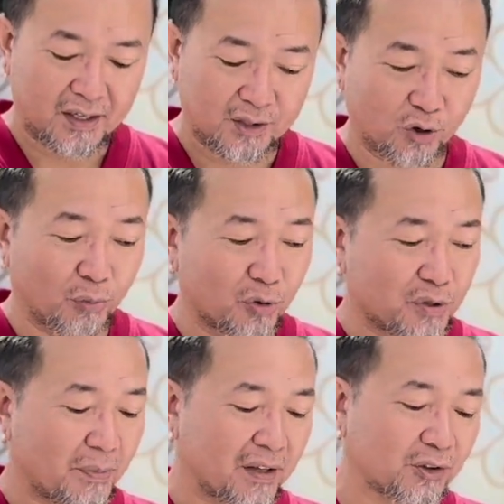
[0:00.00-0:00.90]
it's
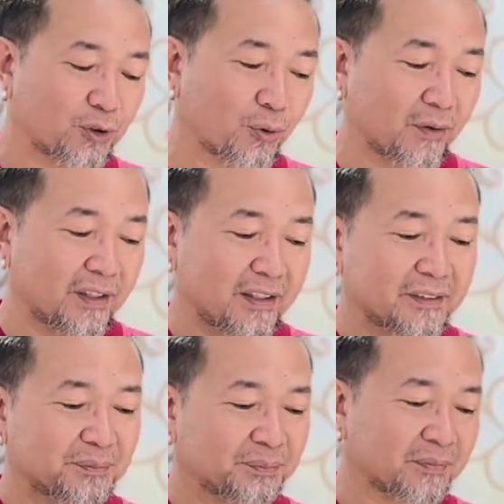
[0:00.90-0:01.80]
almost mandatory
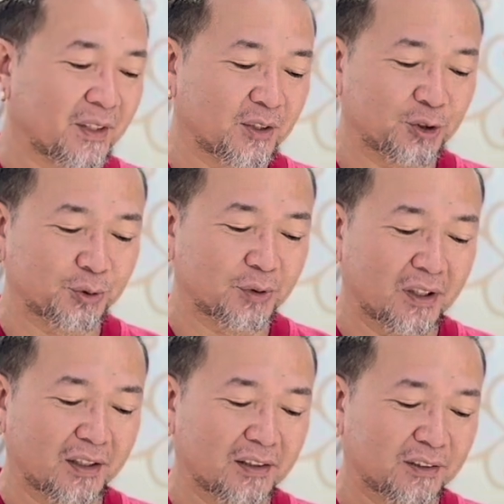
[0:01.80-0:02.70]

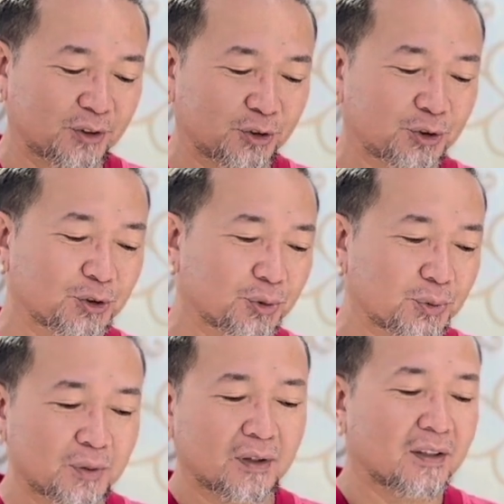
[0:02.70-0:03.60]
to
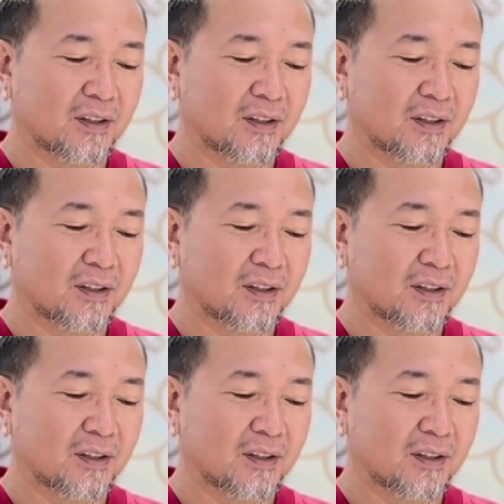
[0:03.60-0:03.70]
do